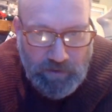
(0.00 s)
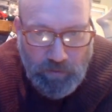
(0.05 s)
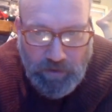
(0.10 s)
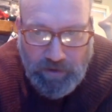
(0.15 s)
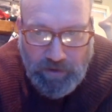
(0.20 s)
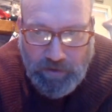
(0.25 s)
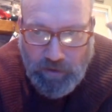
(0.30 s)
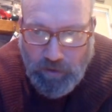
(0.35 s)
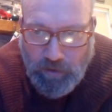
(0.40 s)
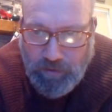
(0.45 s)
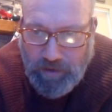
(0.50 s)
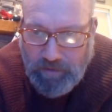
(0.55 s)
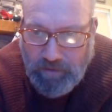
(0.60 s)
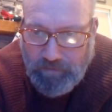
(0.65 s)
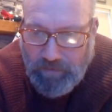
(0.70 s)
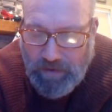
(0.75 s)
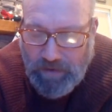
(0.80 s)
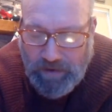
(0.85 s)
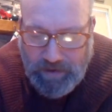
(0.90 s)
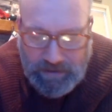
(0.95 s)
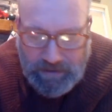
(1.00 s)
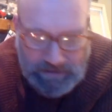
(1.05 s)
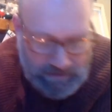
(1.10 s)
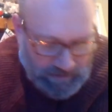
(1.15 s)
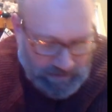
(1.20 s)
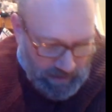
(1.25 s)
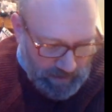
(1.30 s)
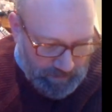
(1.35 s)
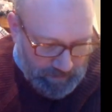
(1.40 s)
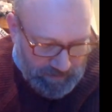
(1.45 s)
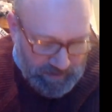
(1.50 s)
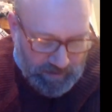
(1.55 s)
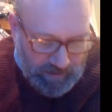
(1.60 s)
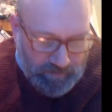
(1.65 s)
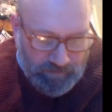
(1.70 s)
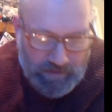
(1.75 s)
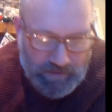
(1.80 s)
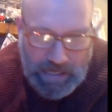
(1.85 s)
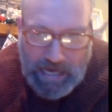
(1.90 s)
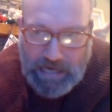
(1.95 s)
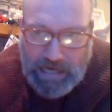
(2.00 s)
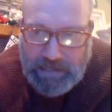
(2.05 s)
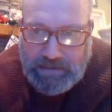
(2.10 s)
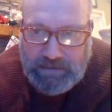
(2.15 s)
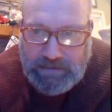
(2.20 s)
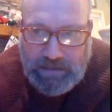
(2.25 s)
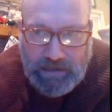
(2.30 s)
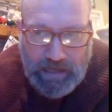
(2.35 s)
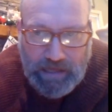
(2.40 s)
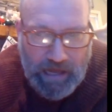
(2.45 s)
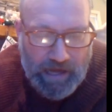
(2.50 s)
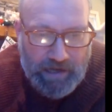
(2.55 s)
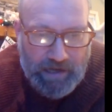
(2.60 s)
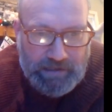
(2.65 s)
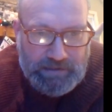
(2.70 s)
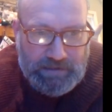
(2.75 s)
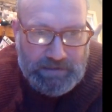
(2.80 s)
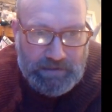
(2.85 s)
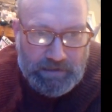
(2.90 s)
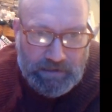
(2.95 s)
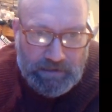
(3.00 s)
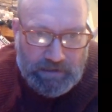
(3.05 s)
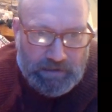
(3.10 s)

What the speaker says: with using various types of gas.